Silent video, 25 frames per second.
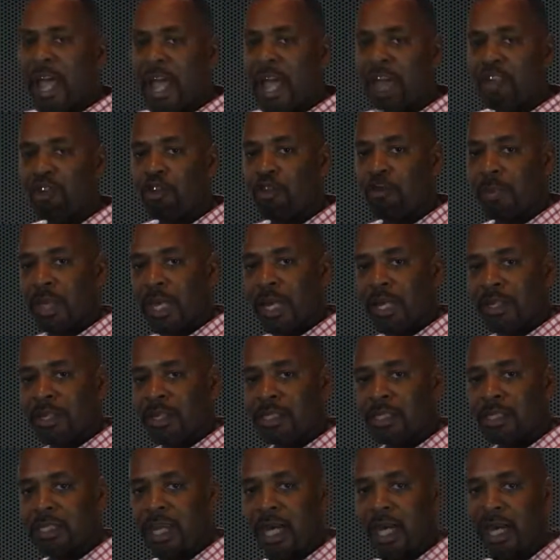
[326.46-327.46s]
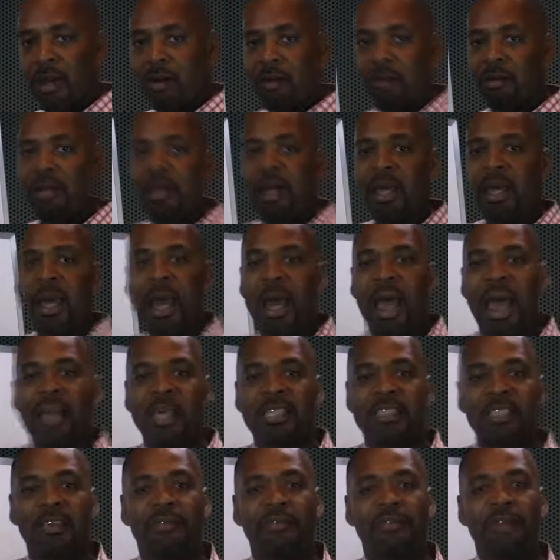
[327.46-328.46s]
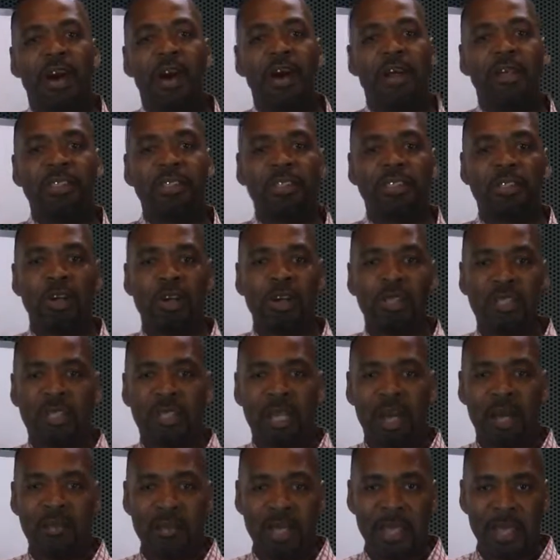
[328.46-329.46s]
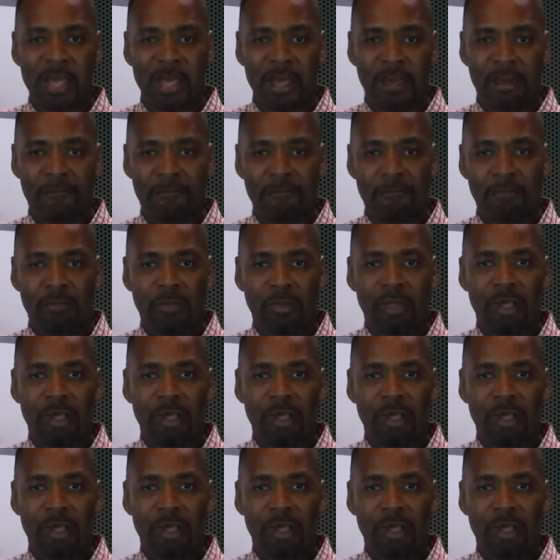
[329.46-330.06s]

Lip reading: and you begin to scale. As the funds start to come in